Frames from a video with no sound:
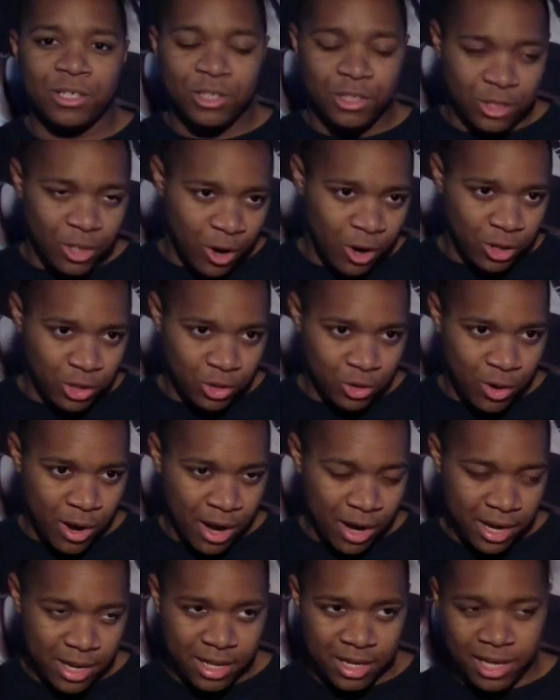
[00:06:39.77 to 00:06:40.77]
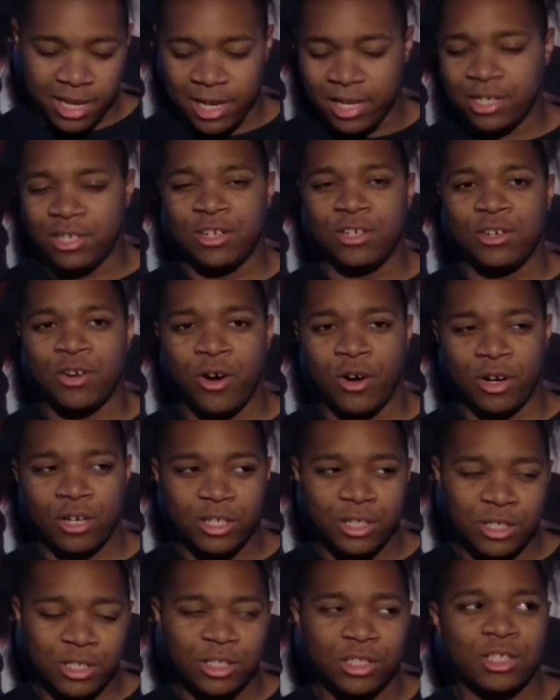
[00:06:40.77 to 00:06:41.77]
Star Trek Into
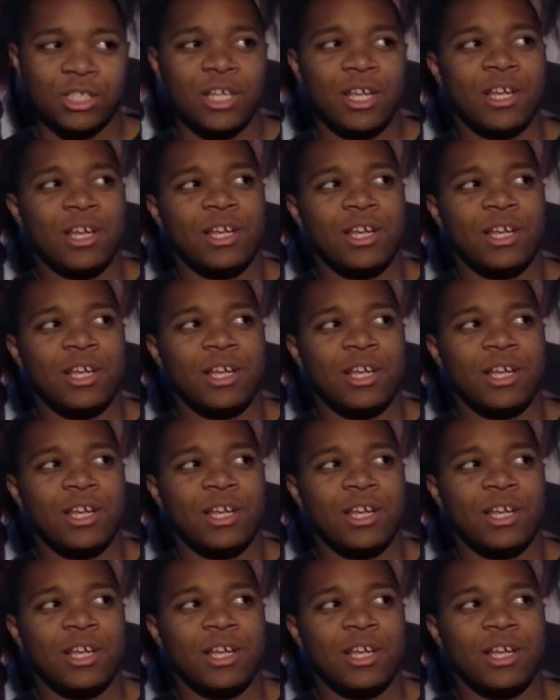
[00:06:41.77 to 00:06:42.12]
Darkness.